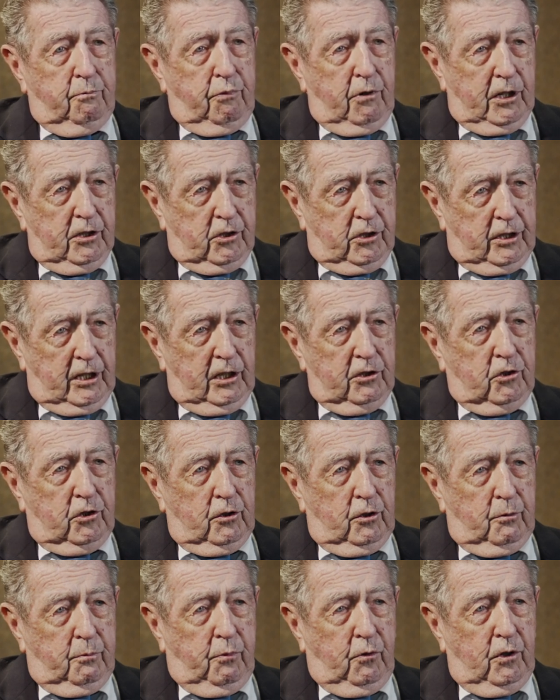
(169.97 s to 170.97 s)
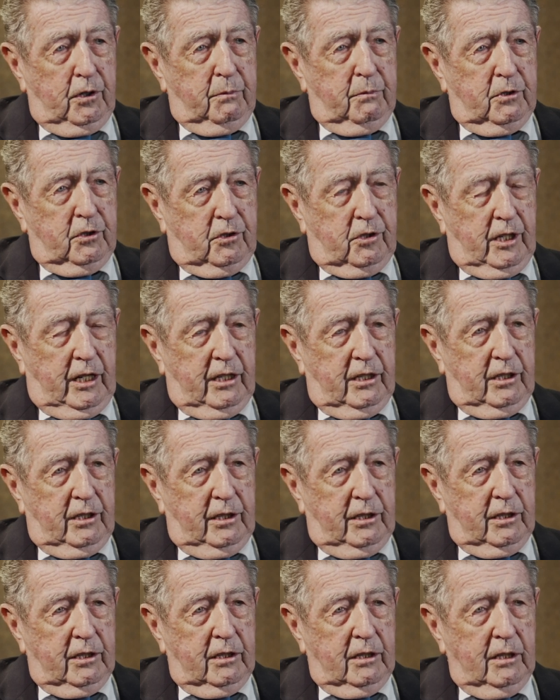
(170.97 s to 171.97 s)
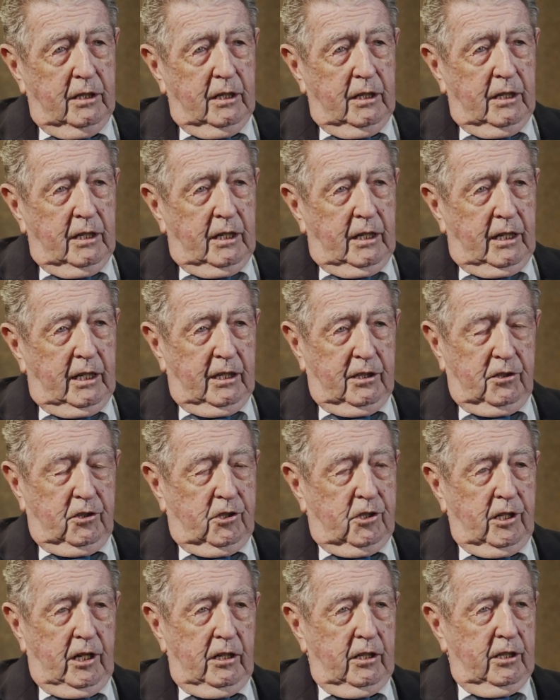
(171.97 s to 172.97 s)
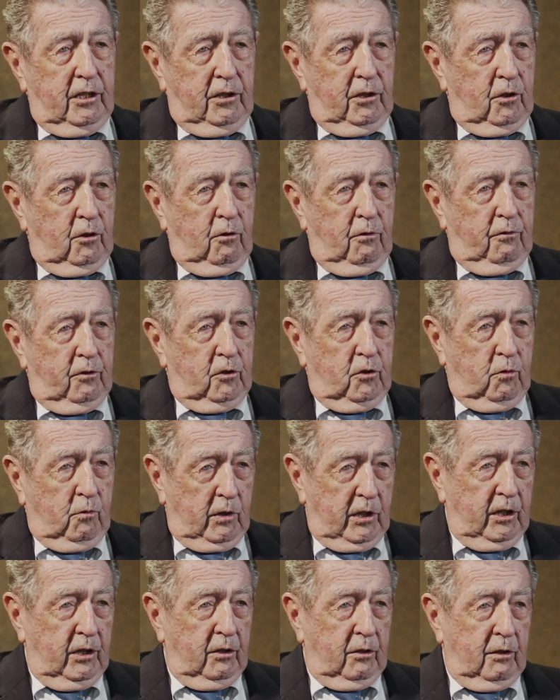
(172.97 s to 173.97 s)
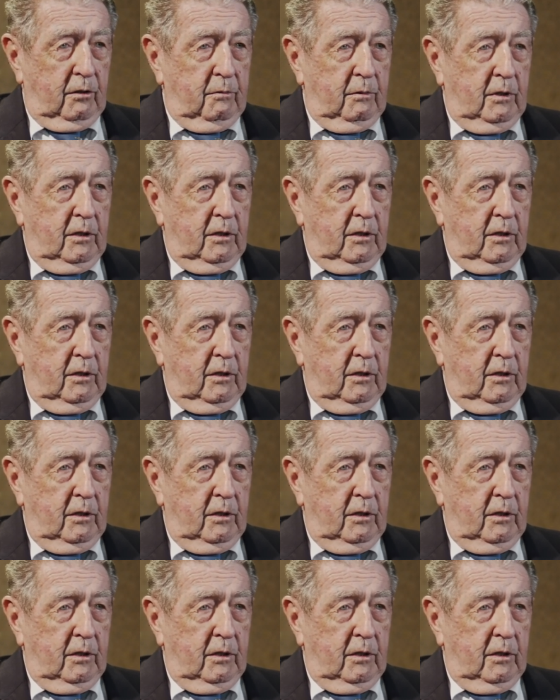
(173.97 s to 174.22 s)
presidential appointments that year, and Sully got over 20 of them.